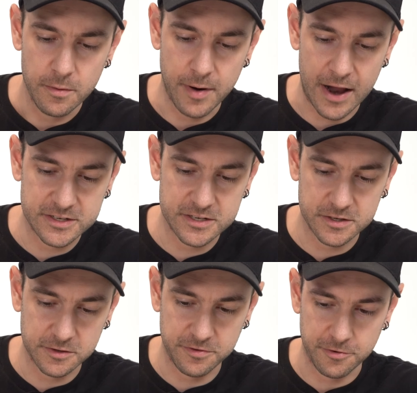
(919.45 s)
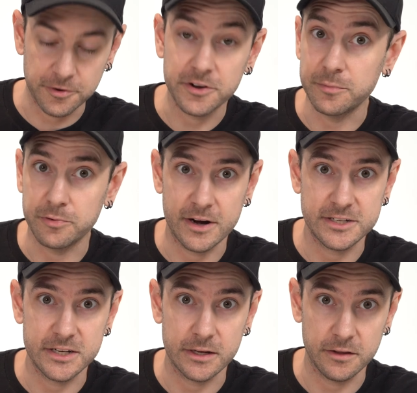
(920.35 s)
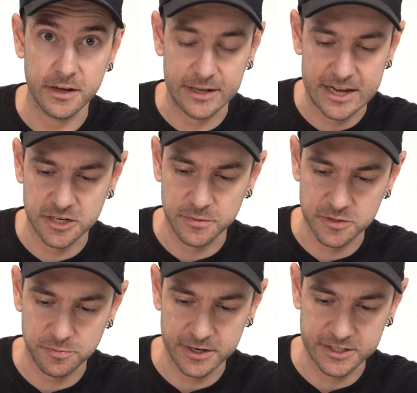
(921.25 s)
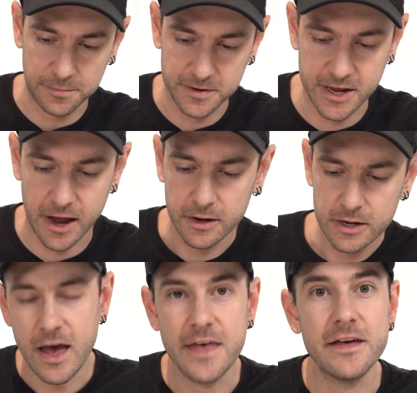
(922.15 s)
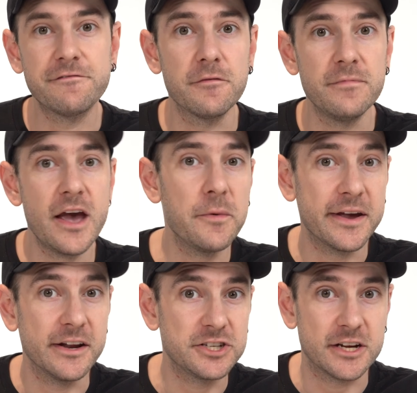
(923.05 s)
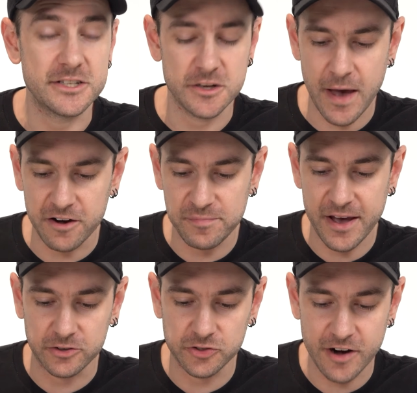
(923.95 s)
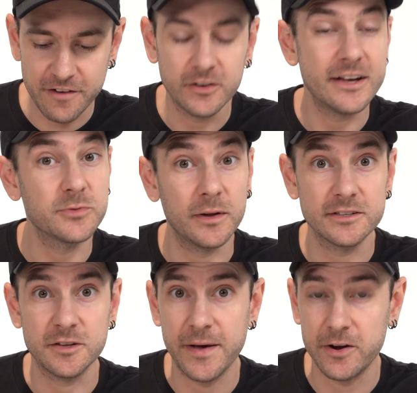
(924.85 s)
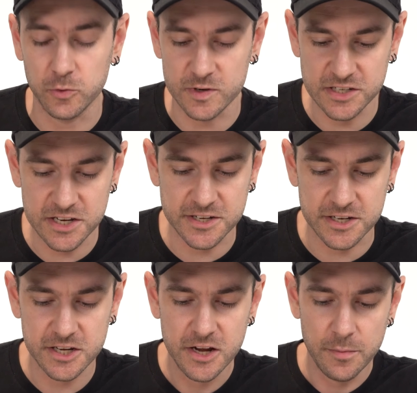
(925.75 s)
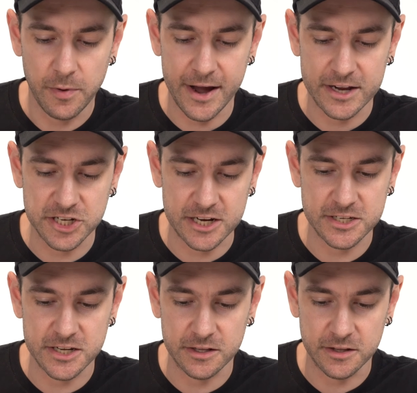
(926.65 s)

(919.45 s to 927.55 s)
but through compressing the elastomer springs up here. And then from there we can adjust the amount of pedal travel as well as the pedal resistance by adjusting